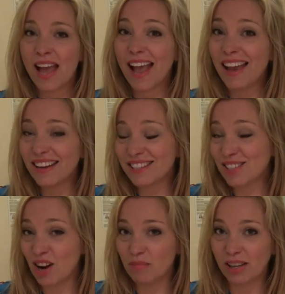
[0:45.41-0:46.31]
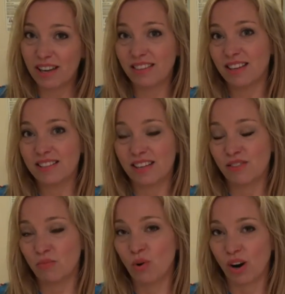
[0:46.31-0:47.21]
And to complicate things
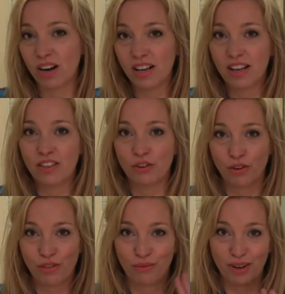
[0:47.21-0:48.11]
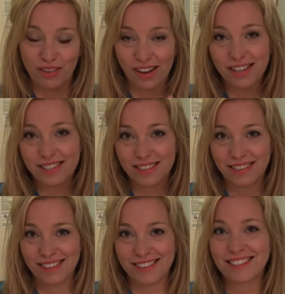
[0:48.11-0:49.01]
even more, there are three of us
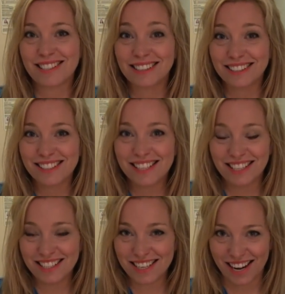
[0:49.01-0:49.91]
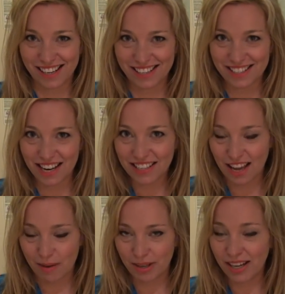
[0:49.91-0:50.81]
in this little teeny tiny inside
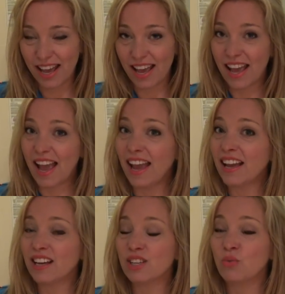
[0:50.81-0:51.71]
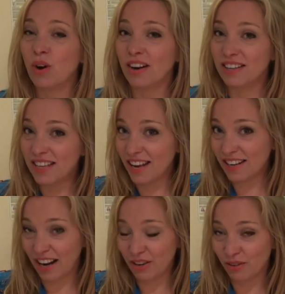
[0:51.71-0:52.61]
cabin and we're on a 10
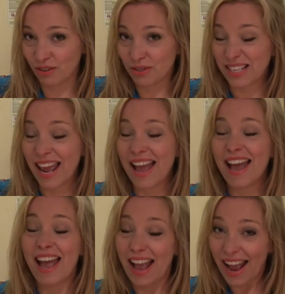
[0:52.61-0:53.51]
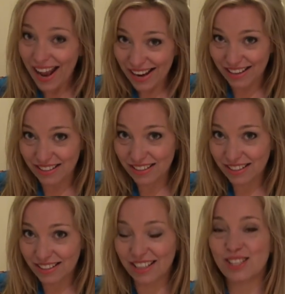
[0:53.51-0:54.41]
night cruise and
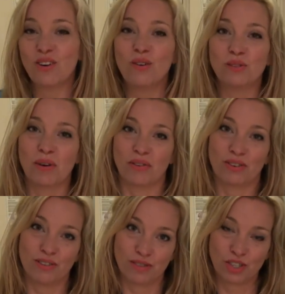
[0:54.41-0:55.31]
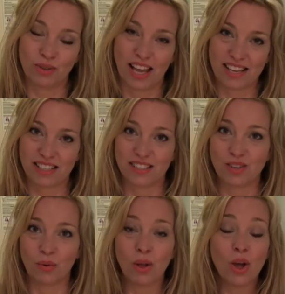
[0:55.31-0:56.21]
it's a cold weather cruise to Alaska.
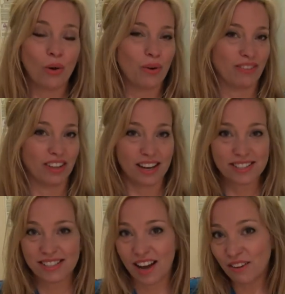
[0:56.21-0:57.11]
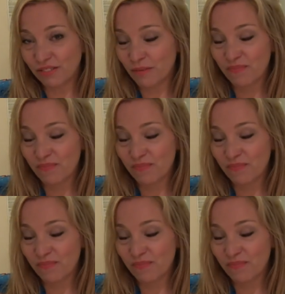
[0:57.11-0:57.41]
So we have a lot of stuff